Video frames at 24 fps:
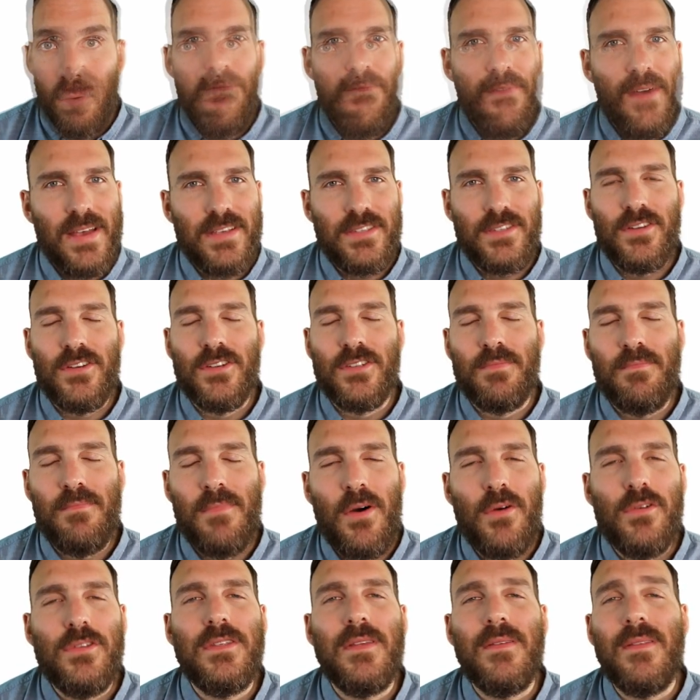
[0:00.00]
Investors
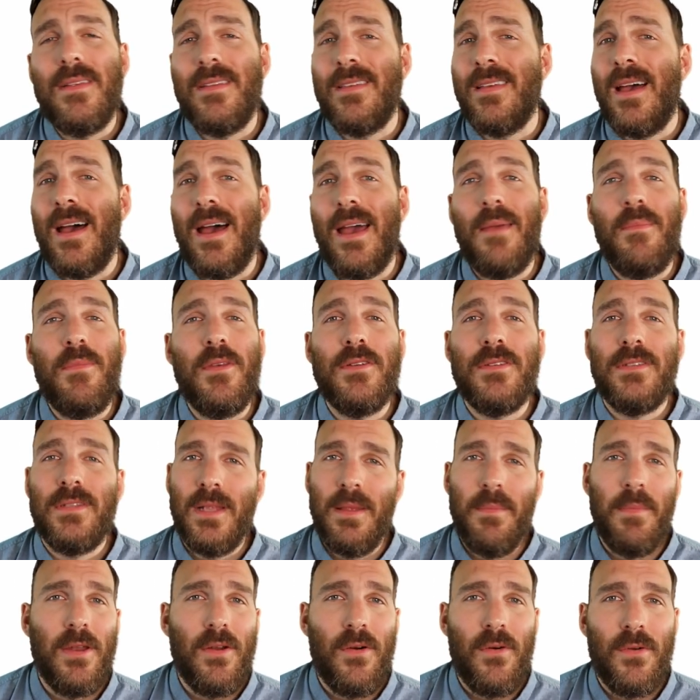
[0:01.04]
most of the time use
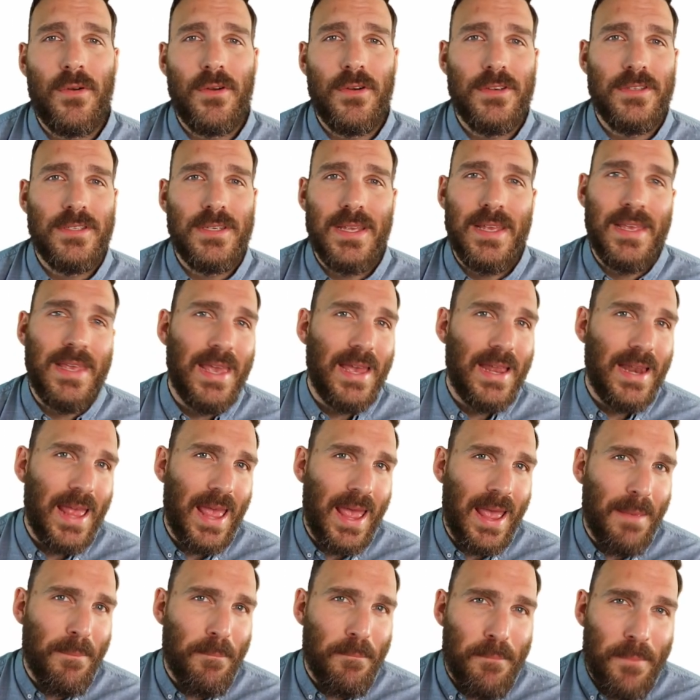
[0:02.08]
limit orders to get
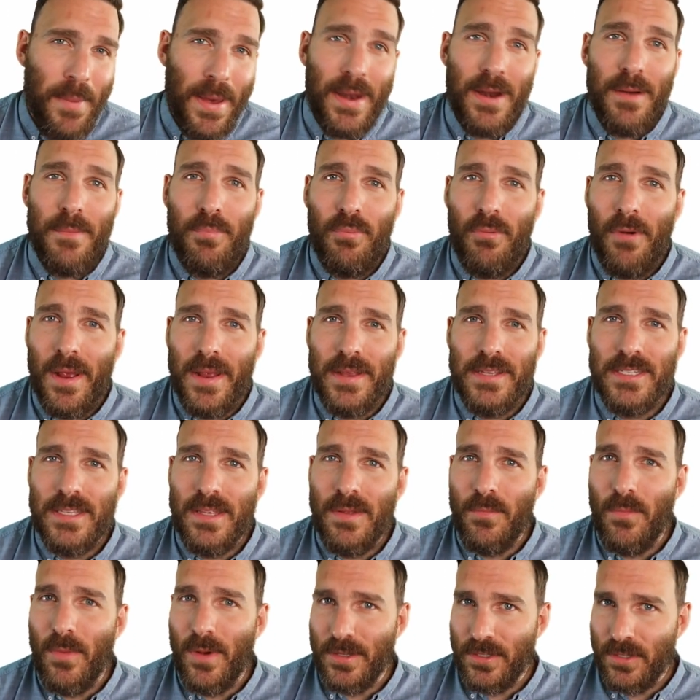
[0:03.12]
a better price
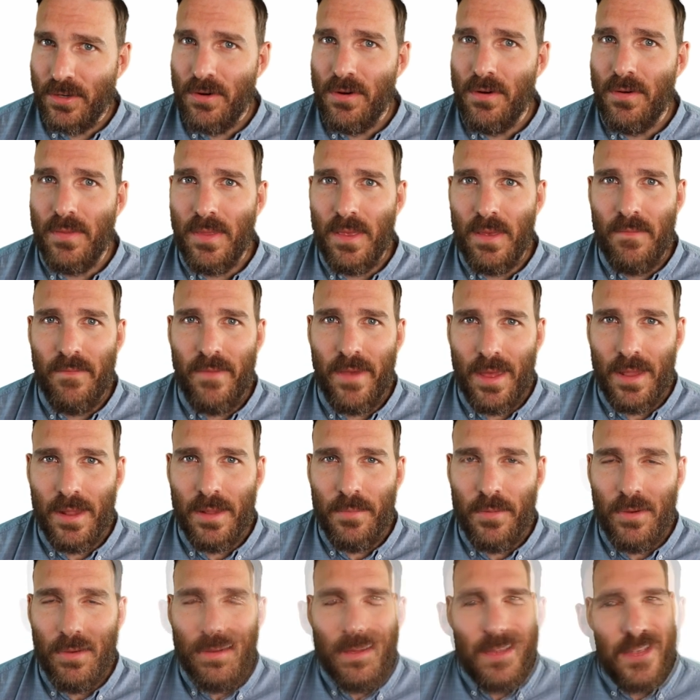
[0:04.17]
than what's currently available.